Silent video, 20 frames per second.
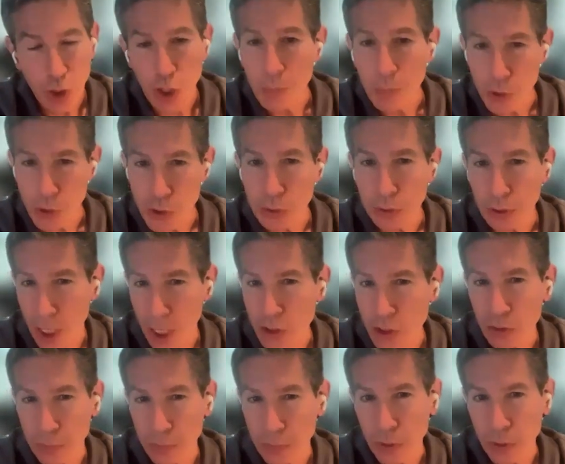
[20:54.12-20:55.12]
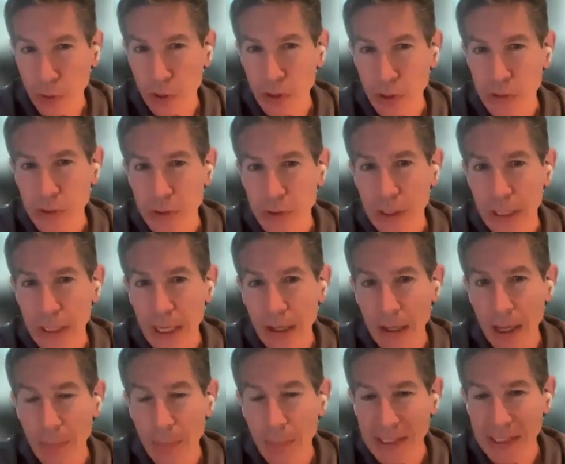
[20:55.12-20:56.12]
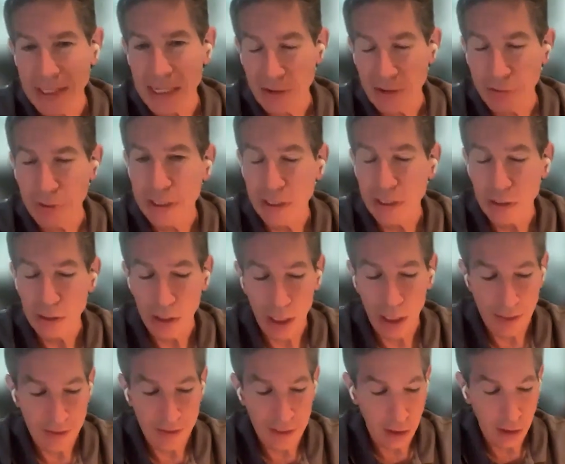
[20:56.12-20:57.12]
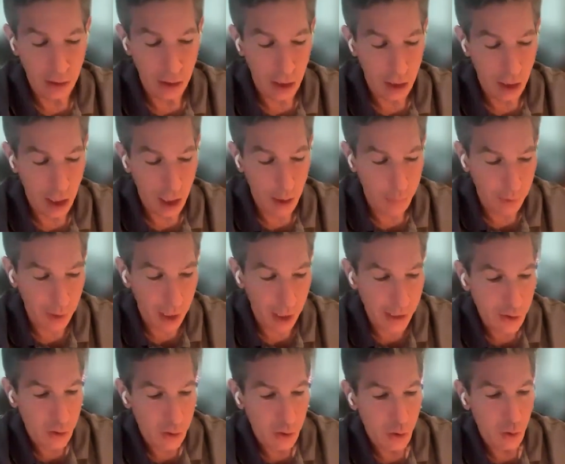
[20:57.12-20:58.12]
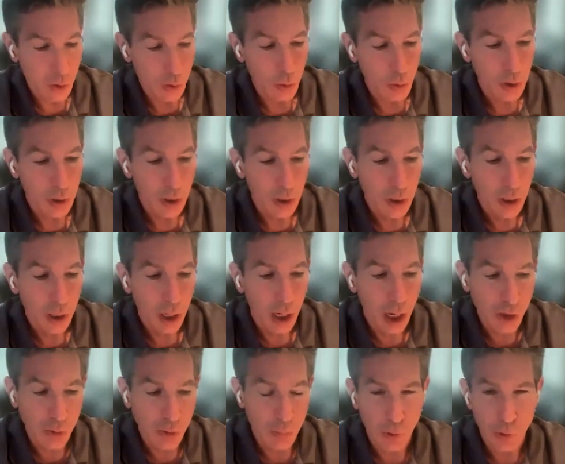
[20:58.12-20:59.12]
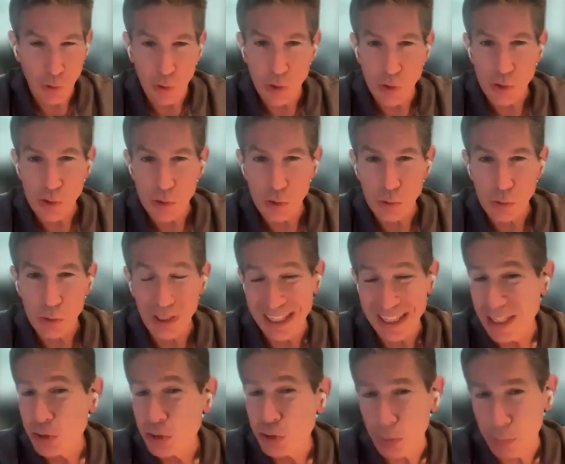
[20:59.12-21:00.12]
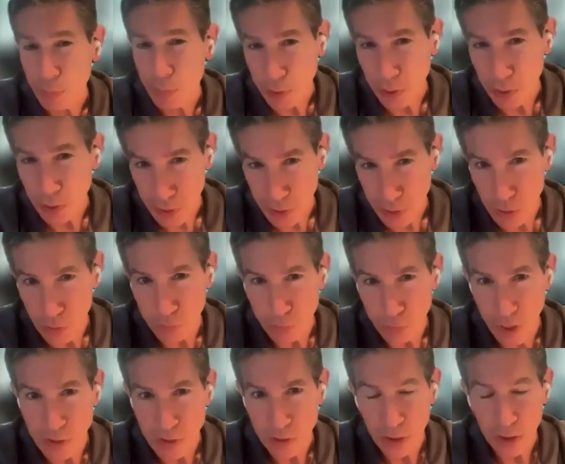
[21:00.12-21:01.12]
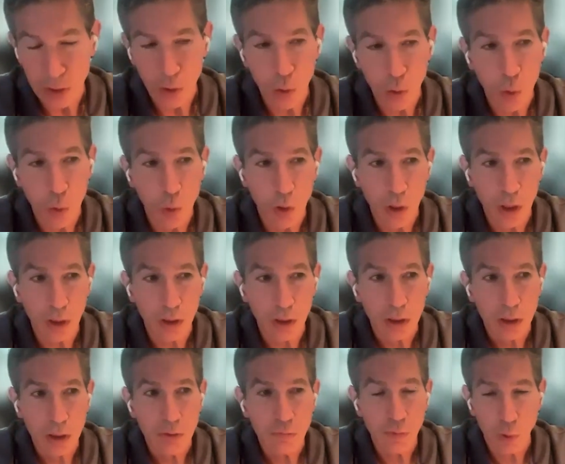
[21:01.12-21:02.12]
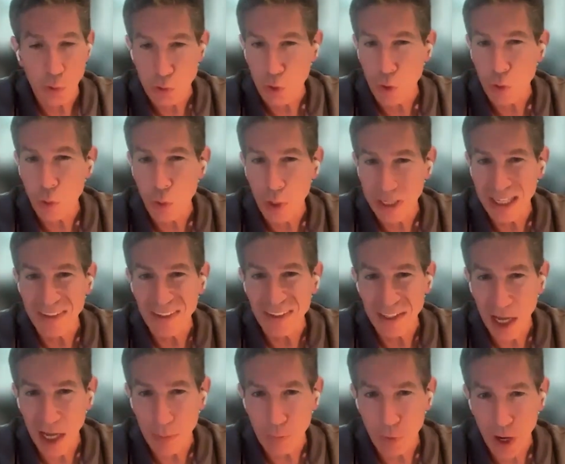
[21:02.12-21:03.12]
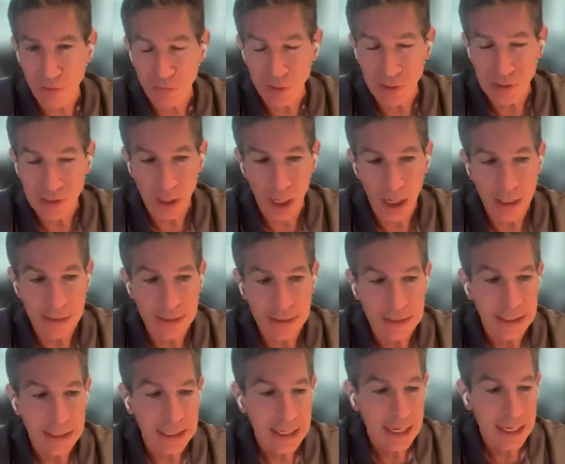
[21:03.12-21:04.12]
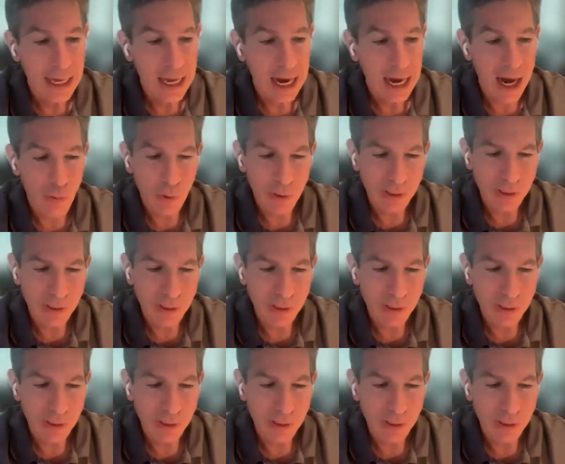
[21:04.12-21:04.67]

commercial entrepreneurs, but it's definitely, I think, applies to entrepreneurs, intrapreneurs, as you phrased it, or folks who are working in the nonprofit side. I